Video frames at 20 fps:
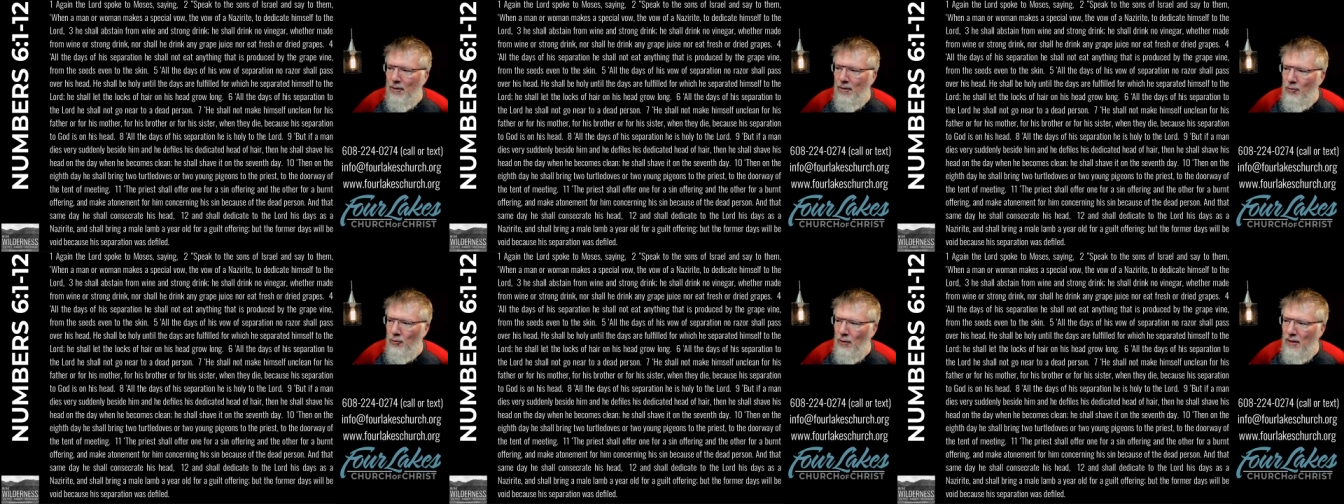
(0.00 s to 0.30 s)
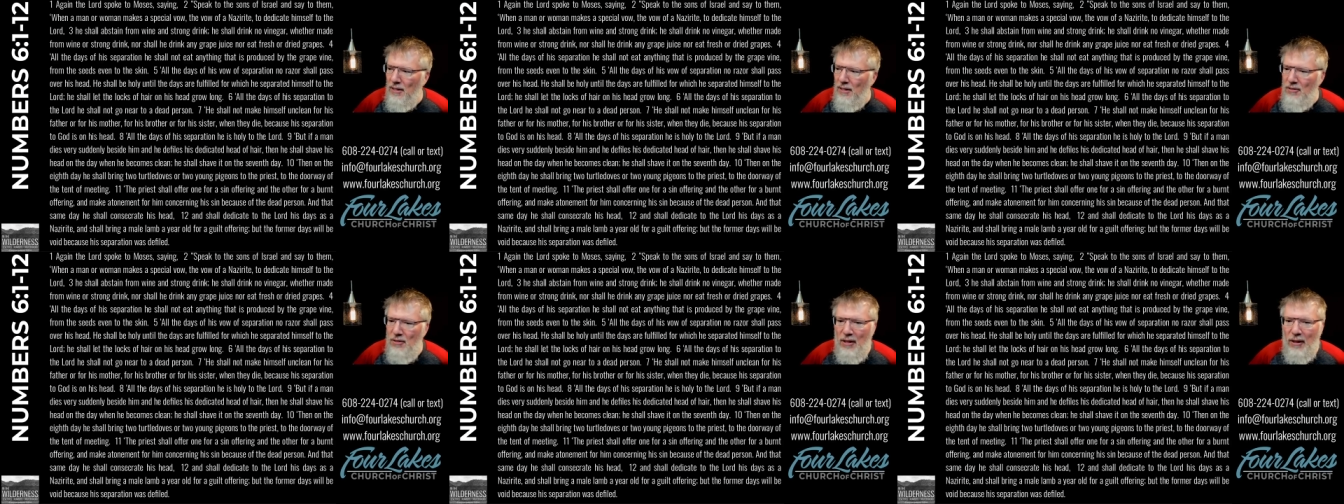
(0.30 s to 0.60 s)

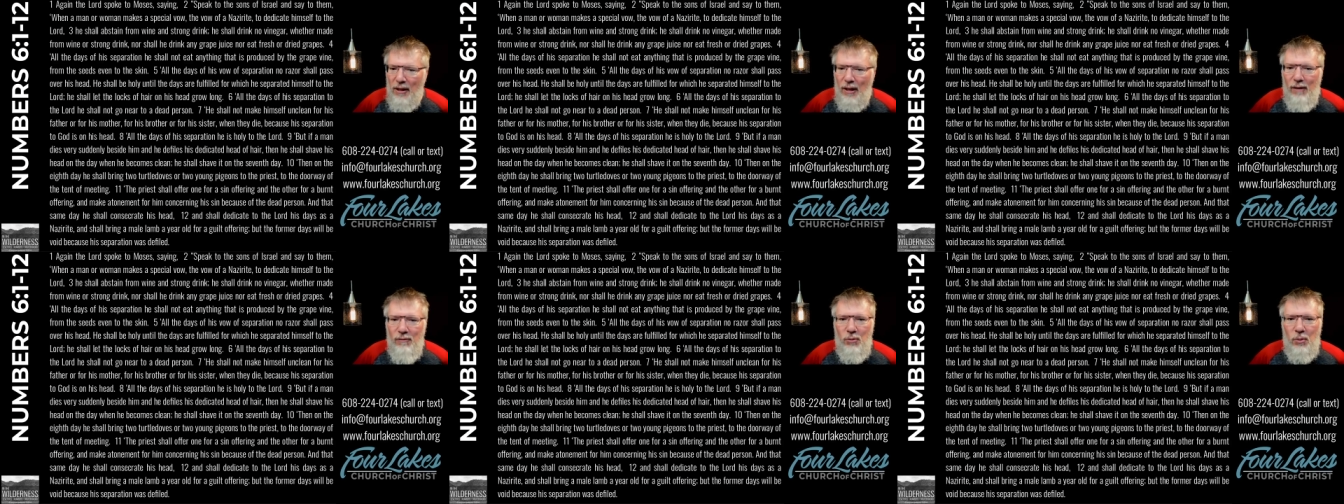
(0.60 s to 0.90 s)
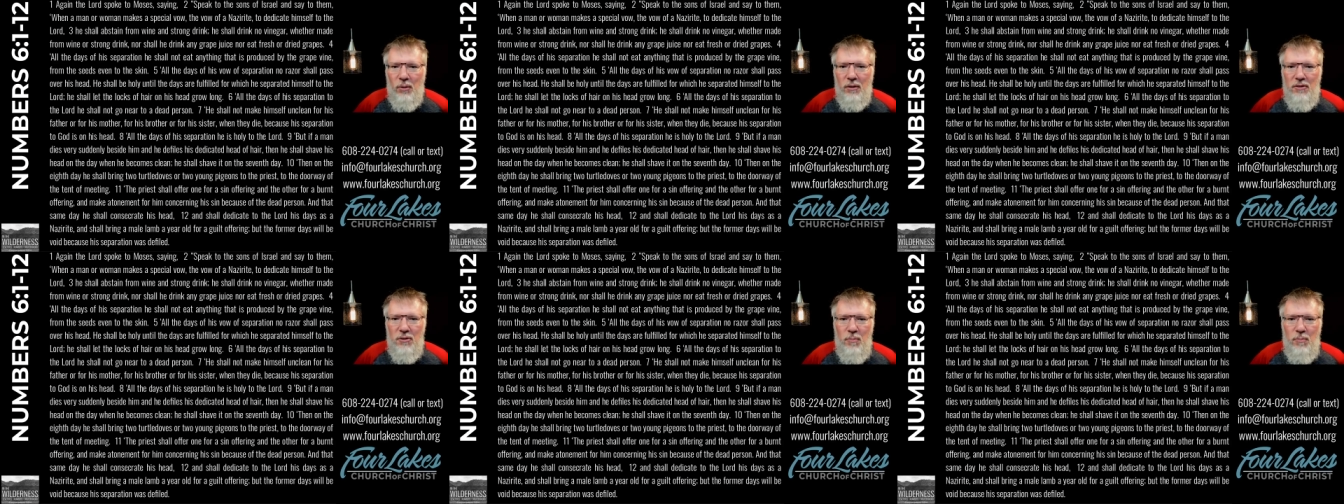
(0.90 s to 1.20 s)
friends and loved
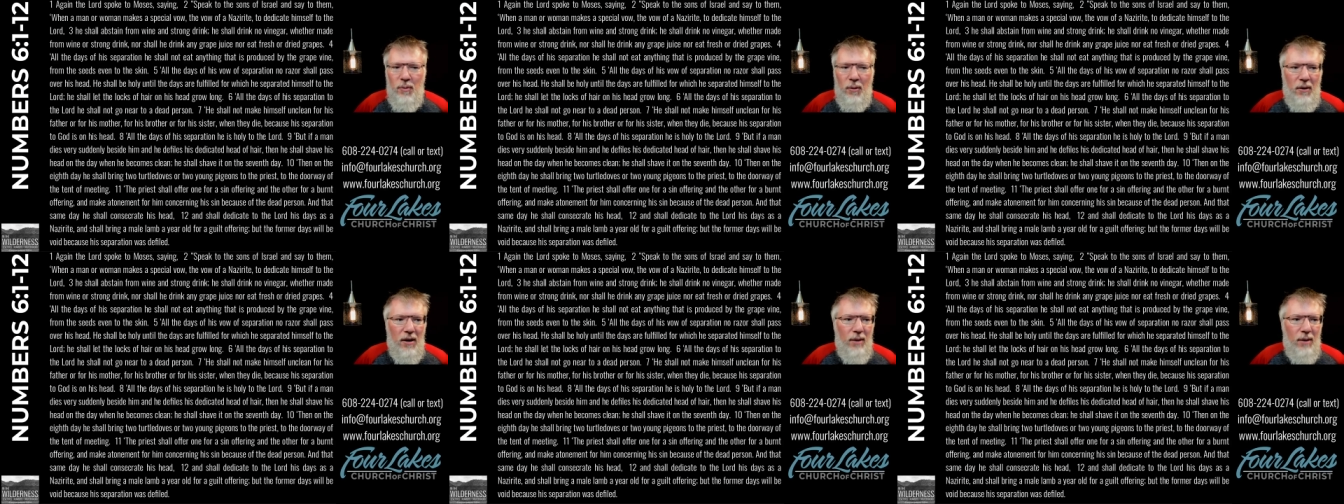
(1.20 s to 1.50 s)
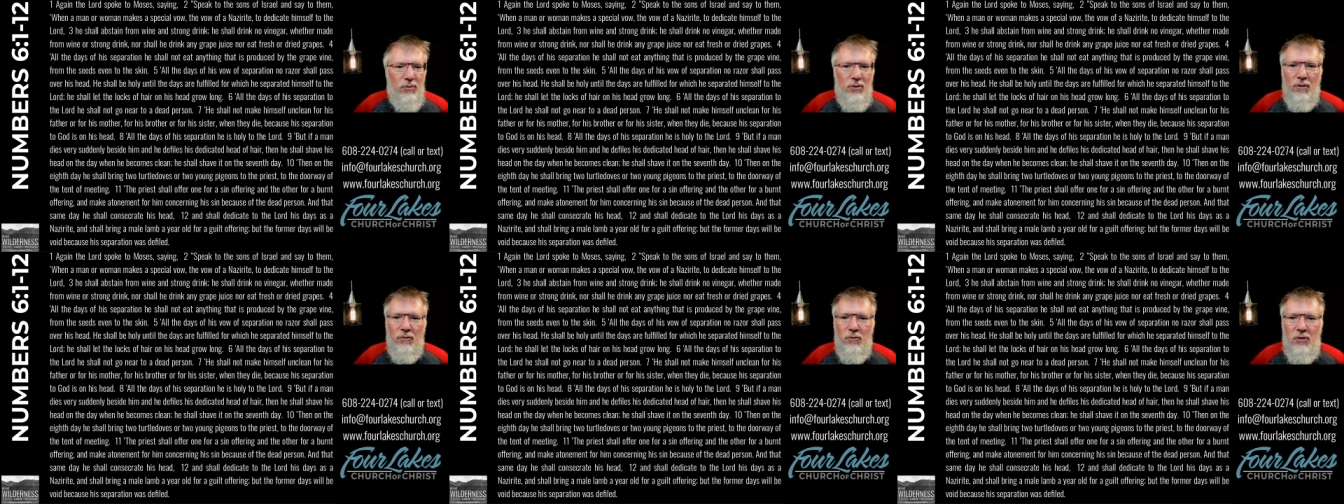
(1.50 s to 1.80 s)
ones
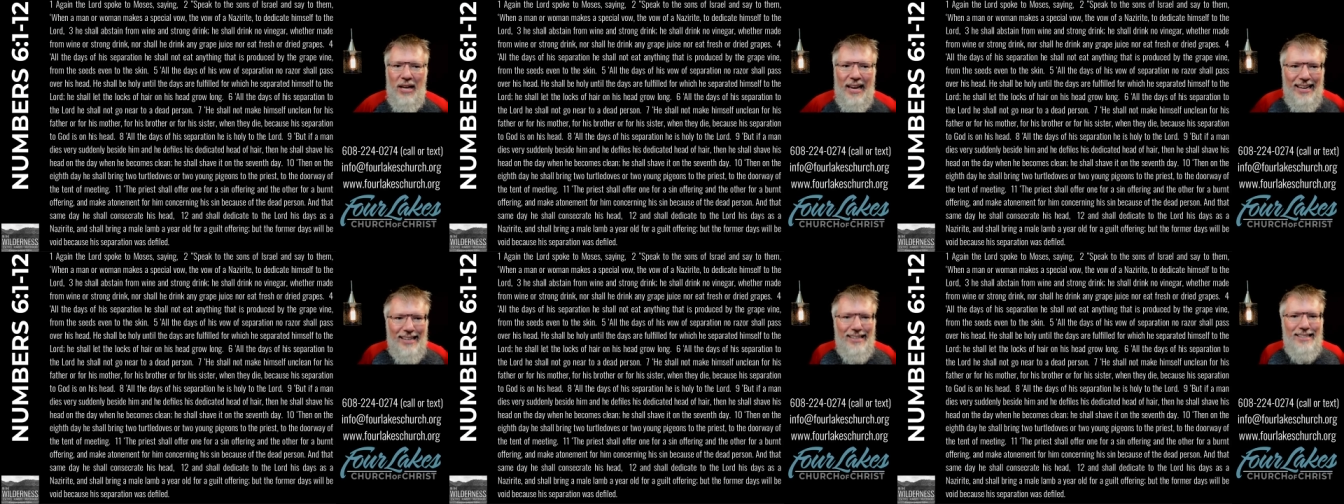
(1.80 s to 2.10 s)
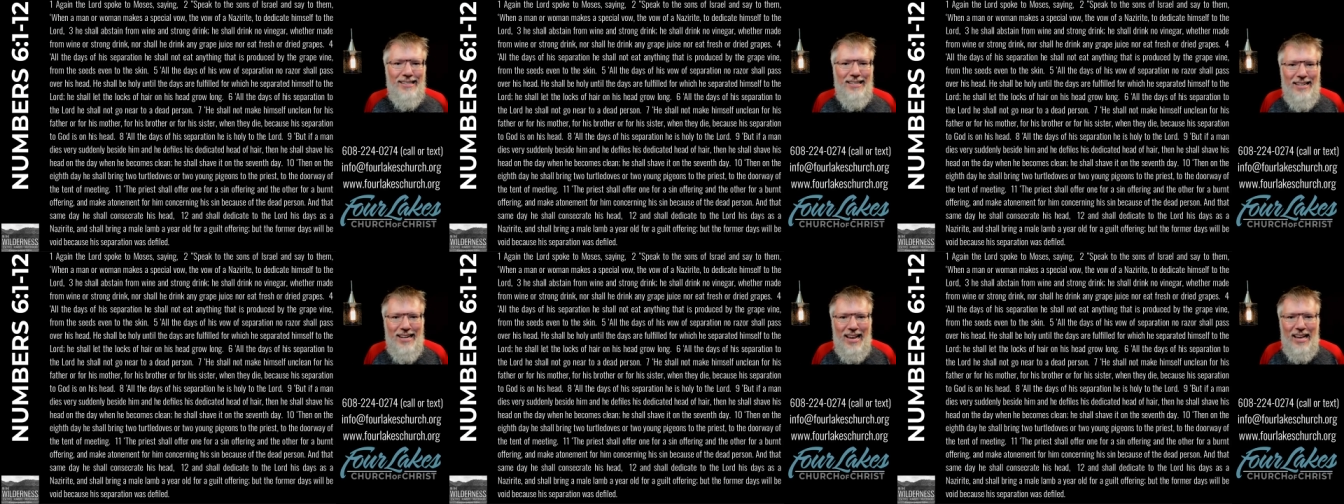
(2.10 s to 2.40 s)
perhaps have
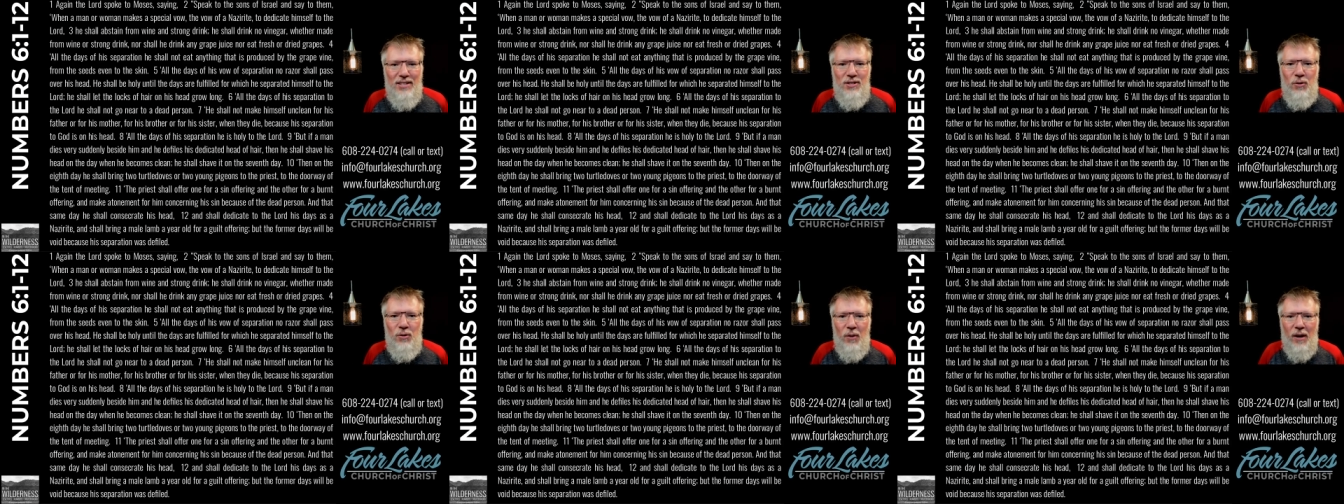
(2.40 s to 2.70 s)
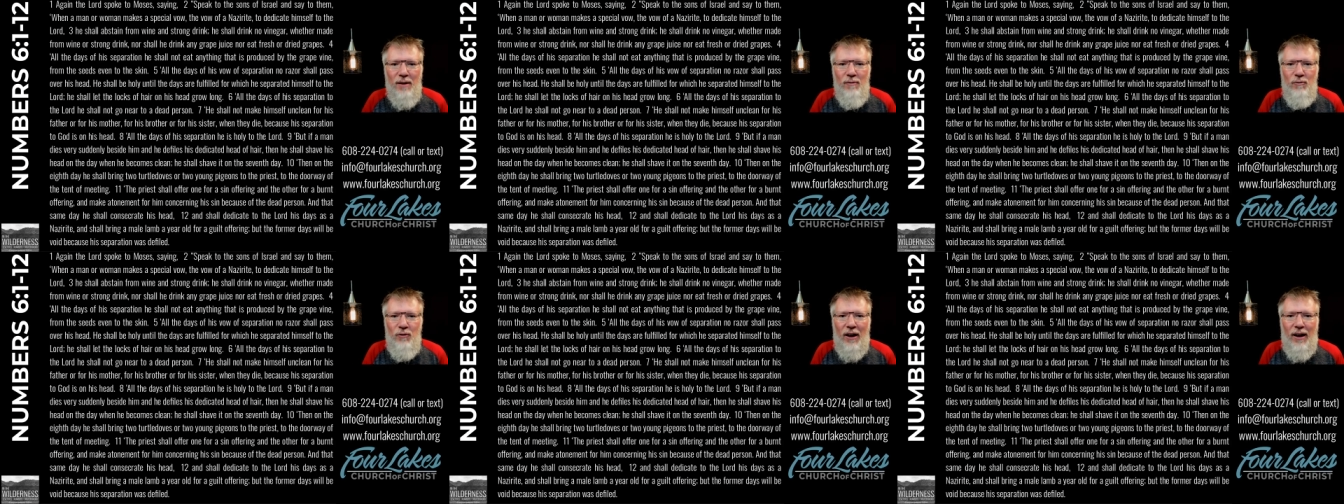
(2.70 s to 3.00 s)
taken the
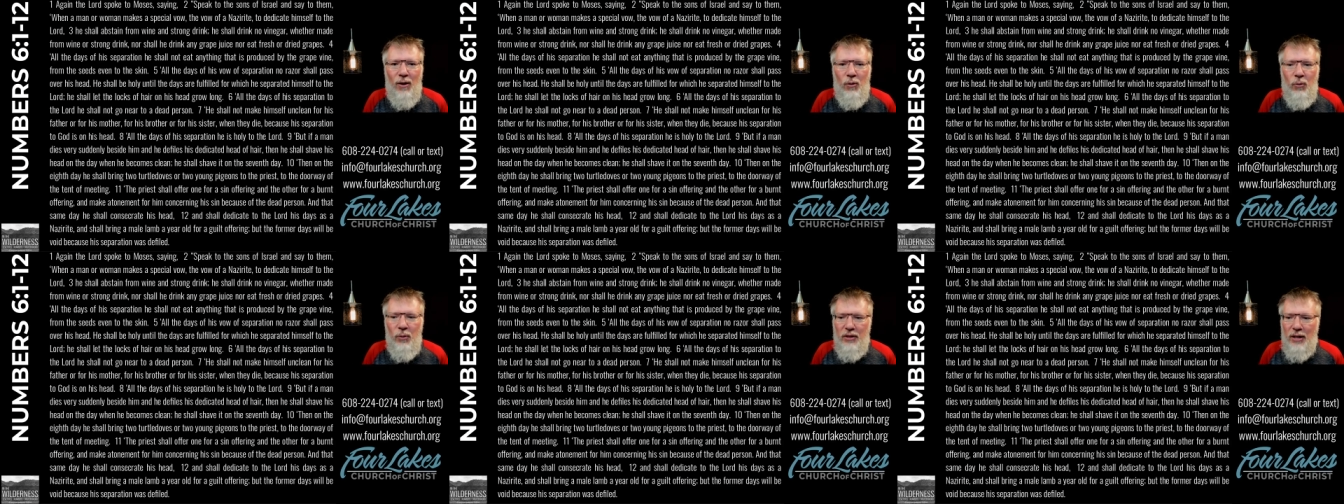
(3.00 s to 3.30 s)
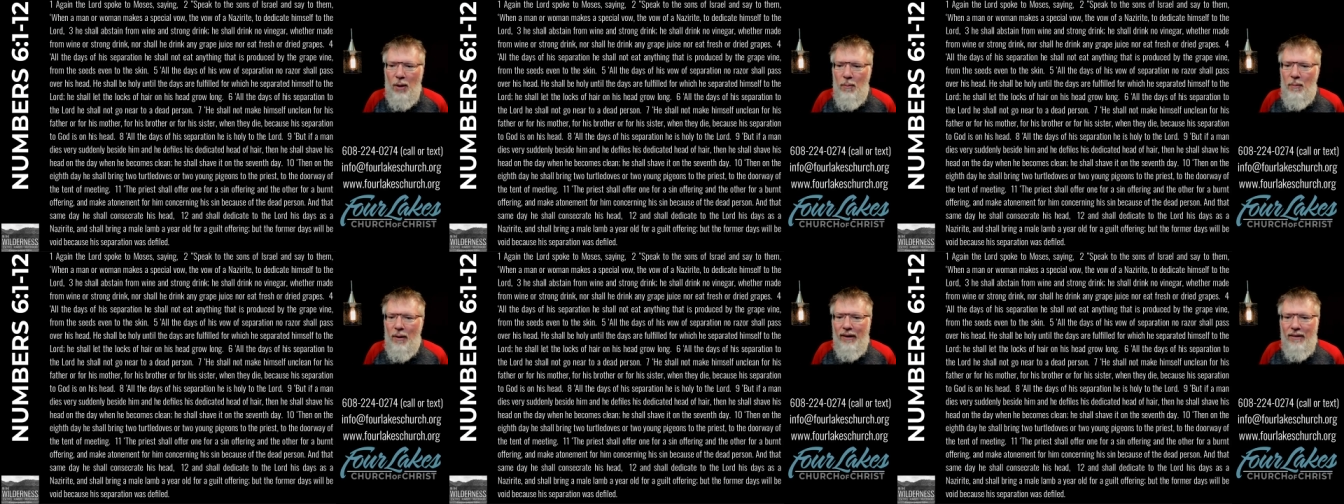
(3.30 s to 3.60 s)
Nazarite vow
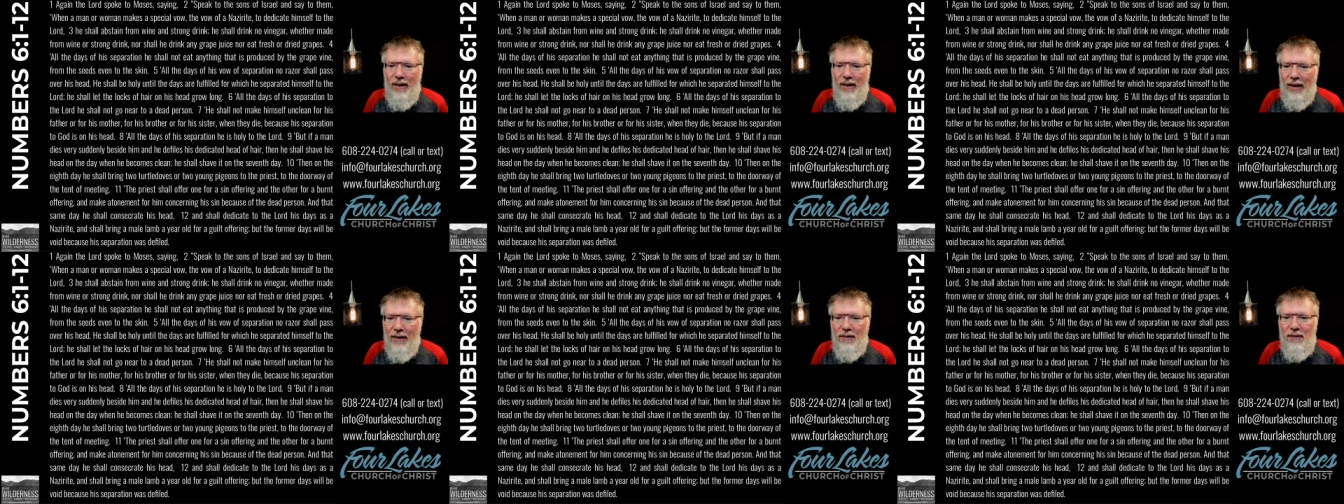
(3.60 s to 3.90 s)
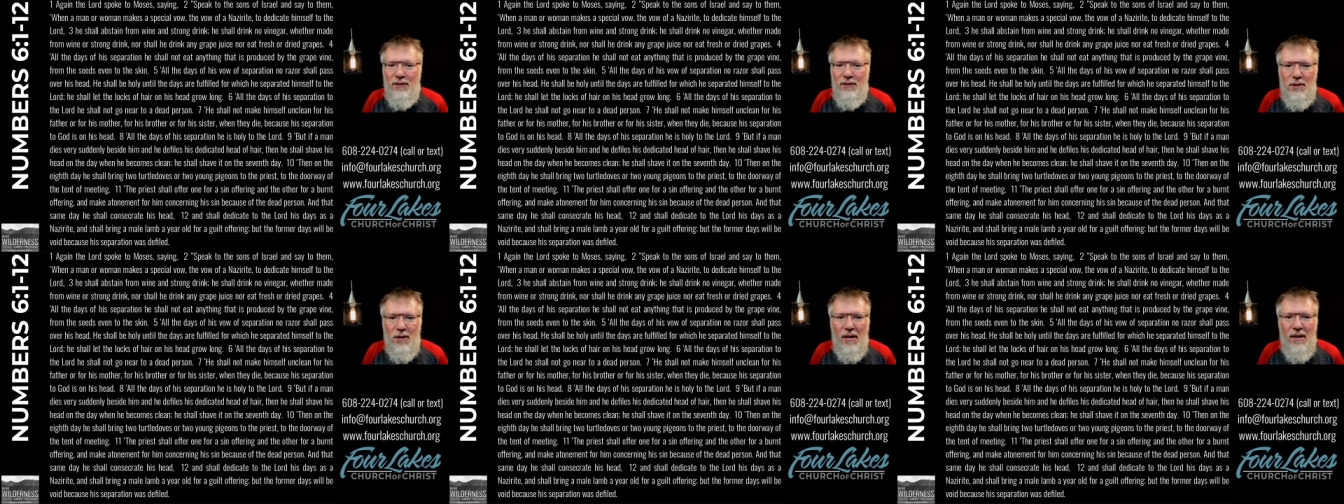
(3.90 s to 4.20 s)
without my
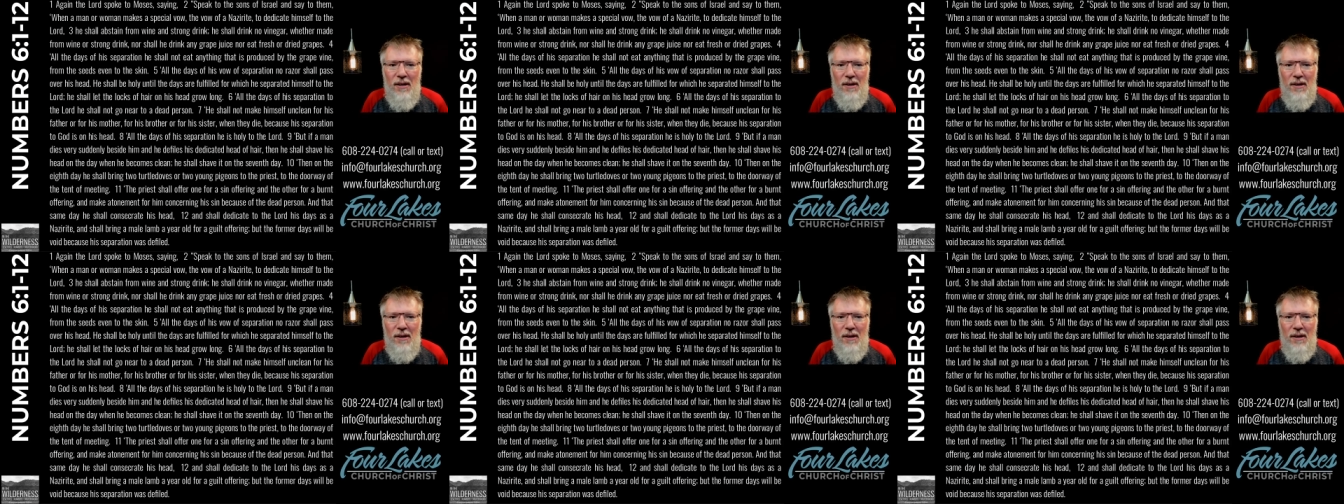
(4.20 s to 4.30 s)
knowledge,